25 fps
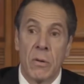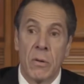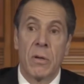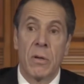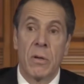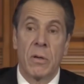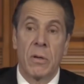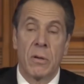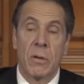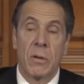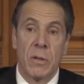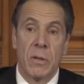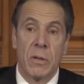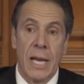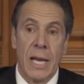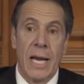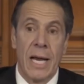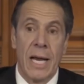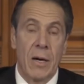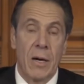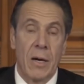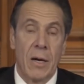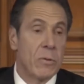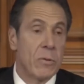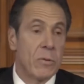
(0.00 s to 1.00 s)
Now,
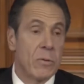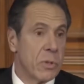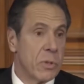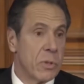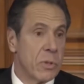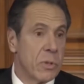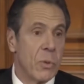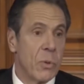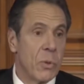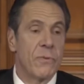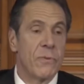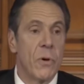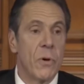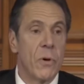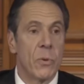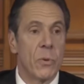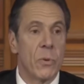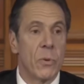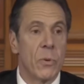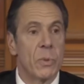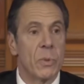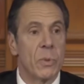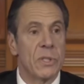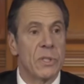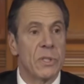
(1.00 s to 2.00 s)
going forward, we're
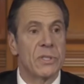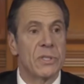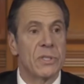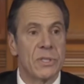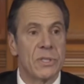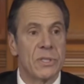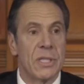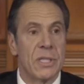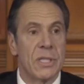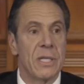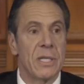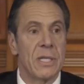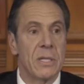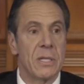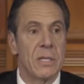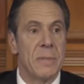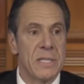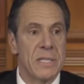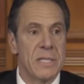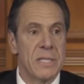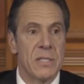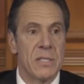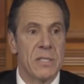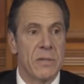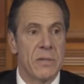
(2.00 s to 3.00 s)
still in the midst
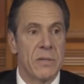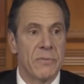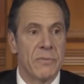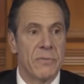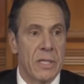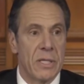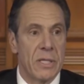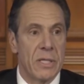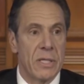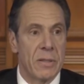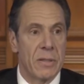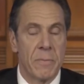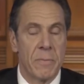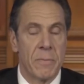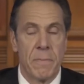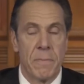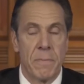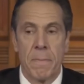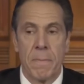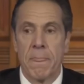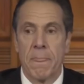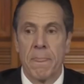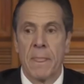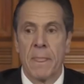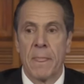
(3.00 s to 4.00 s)
of
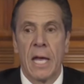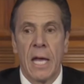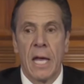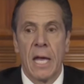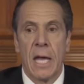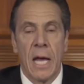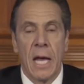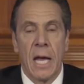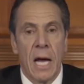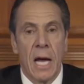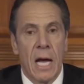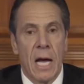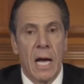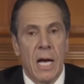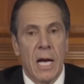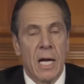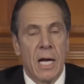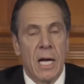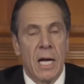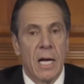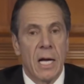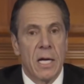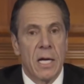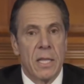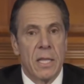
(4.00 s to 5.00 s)
it.
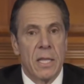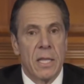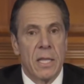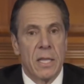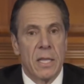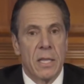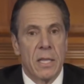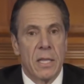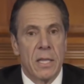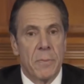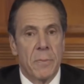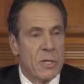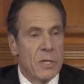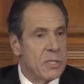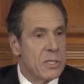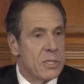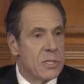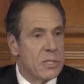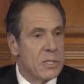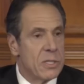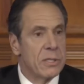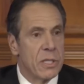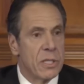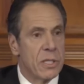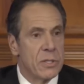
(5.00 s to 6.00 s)
The president
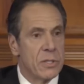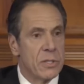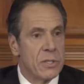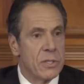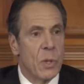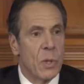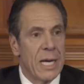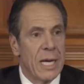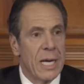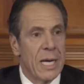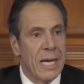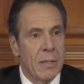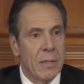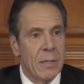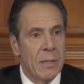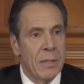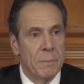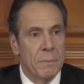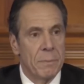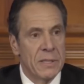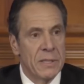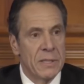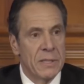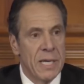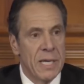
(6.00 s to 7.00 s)
doesn't want to help on
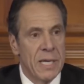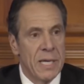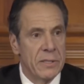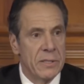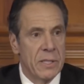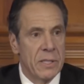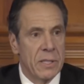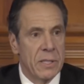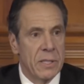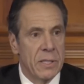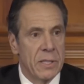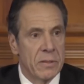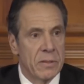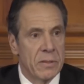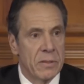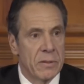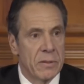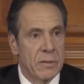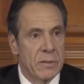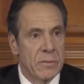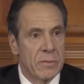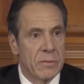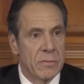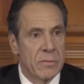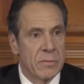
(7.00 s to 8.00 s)
testing.
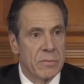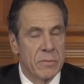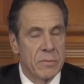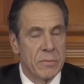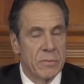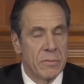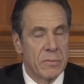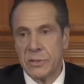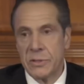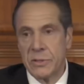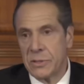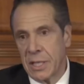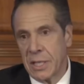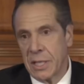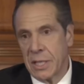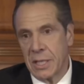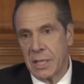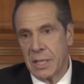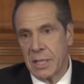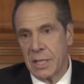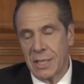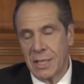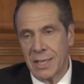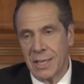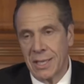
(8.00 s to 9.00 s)
He said
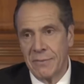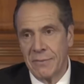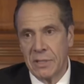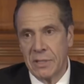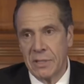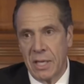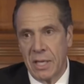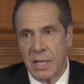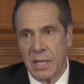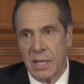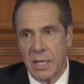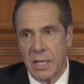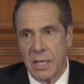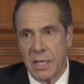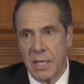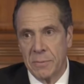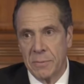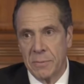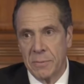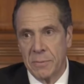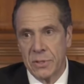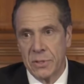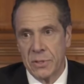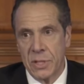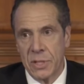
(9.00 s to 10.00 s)
11 times,
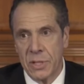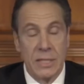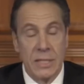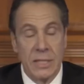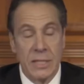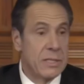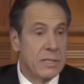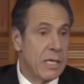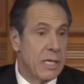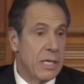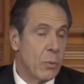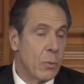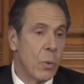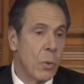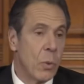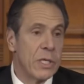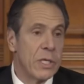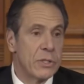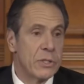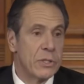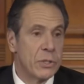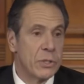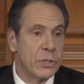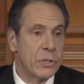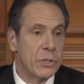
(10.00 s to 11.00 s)
I said the one issue
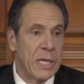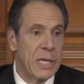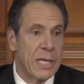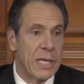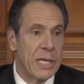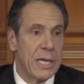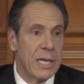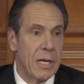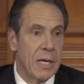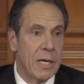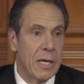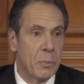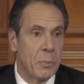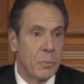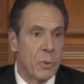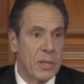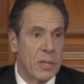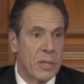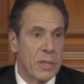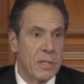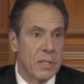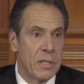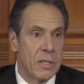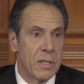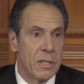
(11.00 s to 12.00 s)
we need help with
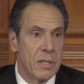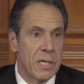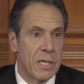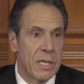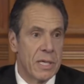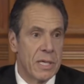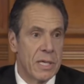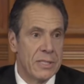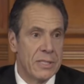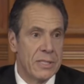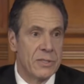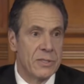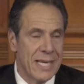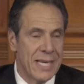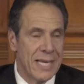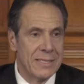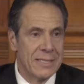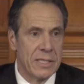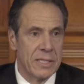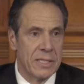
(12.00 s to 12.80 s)
is testing.